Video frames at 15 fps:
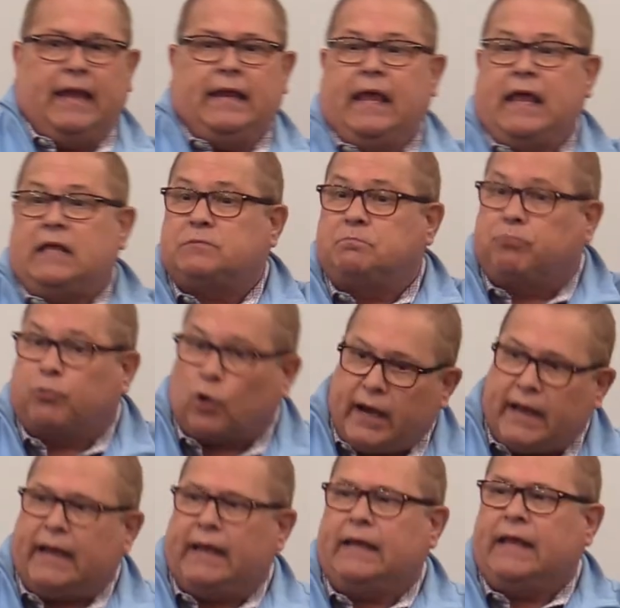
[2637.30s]
And he's
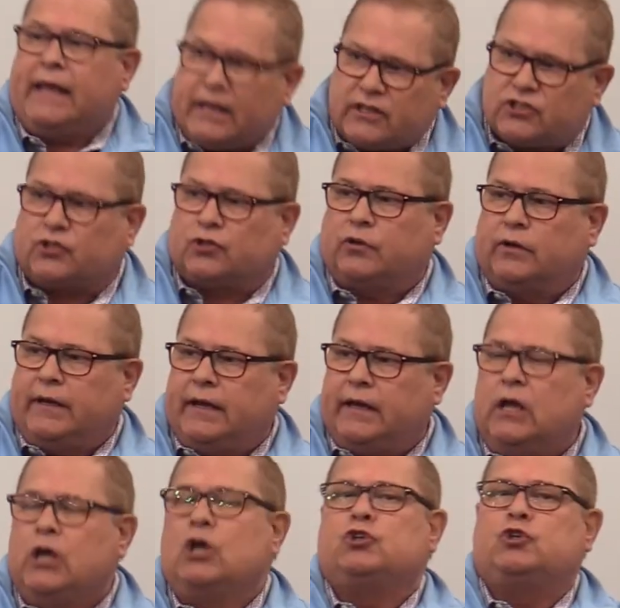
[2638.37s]
bringing
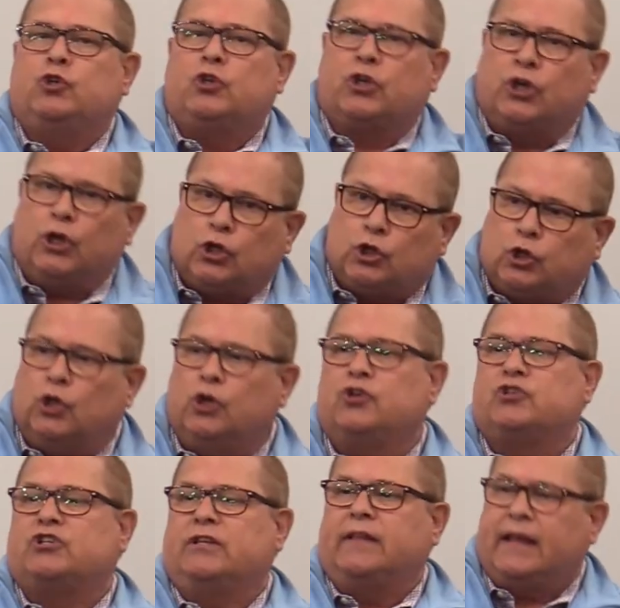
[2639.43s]
history to the
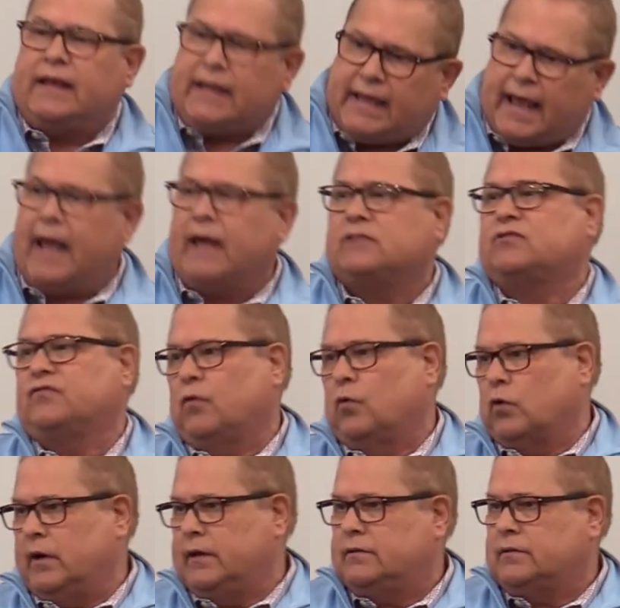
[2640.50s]
conclusion that he has
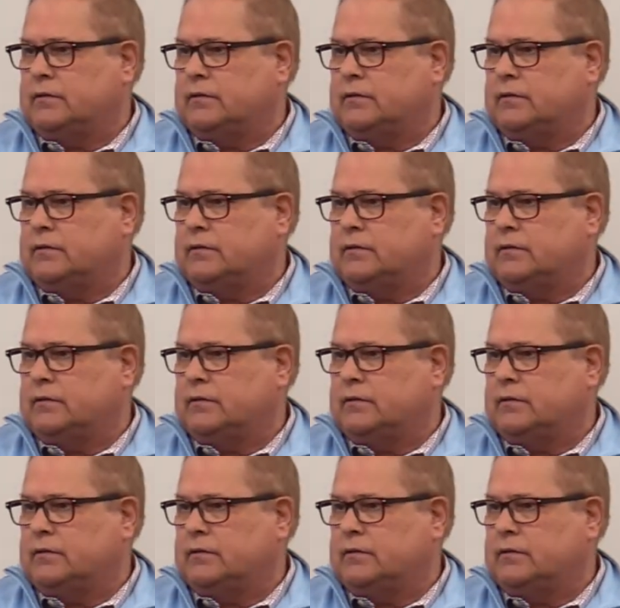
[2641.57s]
for it